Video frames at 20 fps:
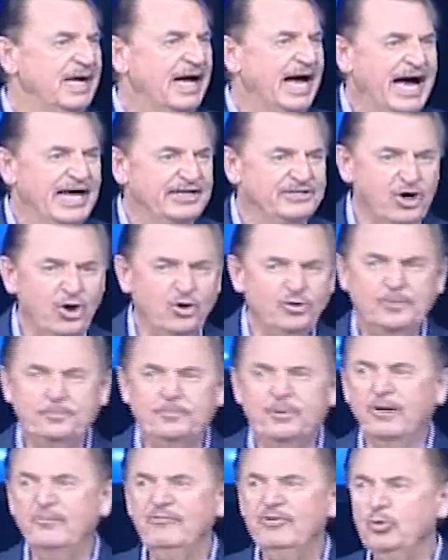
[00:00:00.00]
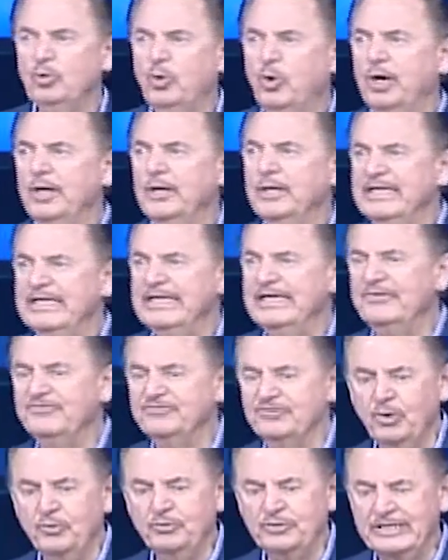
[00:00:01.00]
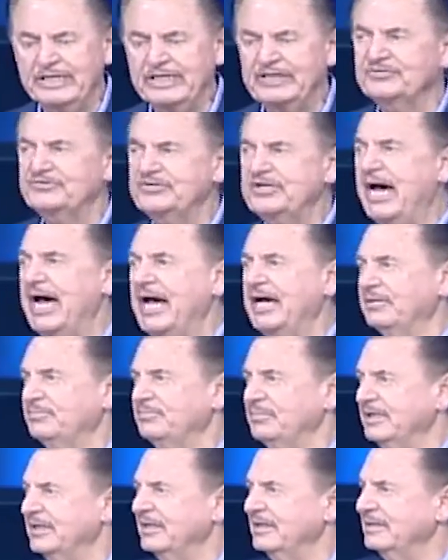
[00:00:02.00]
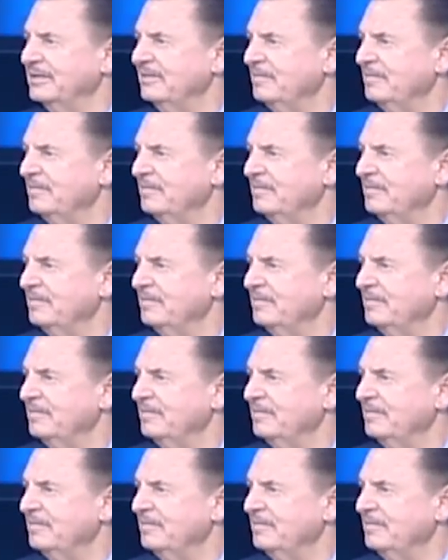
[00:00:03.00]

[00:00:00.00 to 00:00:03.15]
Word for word: I know the perfect one lives on the inside of me.